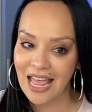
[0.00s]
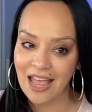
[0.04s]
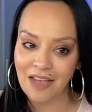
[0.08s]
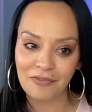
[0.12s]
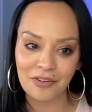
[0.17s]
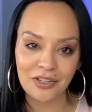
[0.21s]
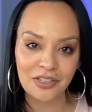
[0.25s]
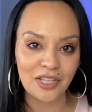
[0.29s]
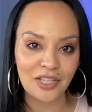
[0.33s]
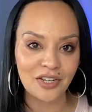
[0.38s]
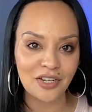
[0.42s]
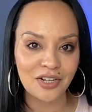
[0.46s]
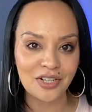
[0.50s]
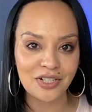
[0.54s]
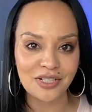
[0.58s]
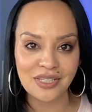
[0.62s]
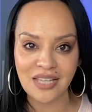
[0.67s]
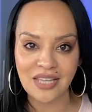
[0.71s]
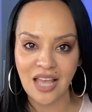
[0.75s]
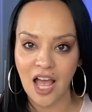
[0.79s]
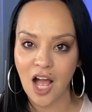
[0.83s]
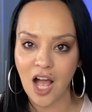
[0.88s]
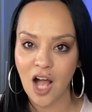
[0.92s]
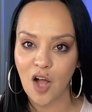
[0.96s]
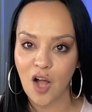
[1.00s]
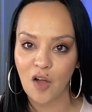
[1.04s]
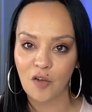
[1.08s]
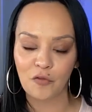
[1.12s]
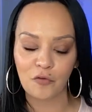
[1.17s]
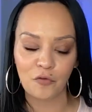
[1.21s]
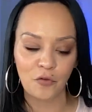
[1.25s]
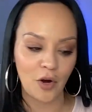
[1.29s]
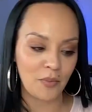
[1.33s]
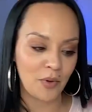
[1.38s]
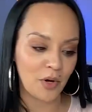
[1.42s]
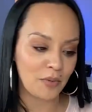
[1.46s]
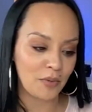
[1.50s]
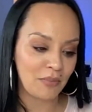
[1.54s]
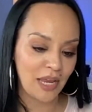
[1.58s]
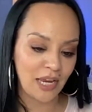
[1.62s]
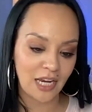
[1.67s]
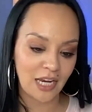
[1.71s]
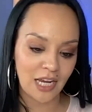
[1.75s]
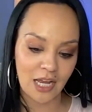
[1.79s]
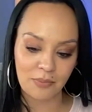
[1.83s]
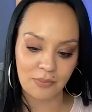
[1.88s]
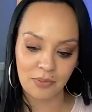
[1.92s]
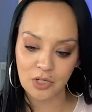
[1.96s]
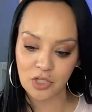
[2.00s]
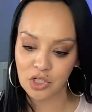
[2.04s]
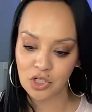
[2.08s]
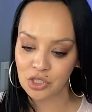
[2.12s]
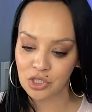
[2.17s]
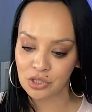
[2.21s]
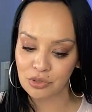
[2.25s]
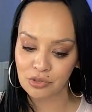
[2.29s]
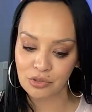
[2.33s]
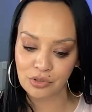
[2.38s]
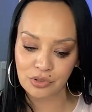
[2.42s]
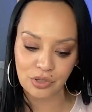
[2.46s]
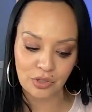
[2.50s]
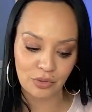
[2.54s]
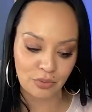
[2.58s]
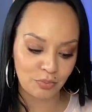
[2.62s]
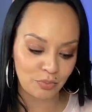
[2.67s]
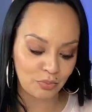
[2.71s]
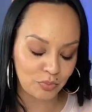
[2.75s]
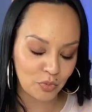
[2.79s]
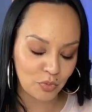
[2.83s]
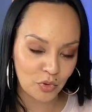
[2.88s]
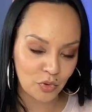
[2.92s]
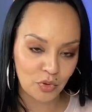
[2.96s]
everything herself from her makeup, her shoes, her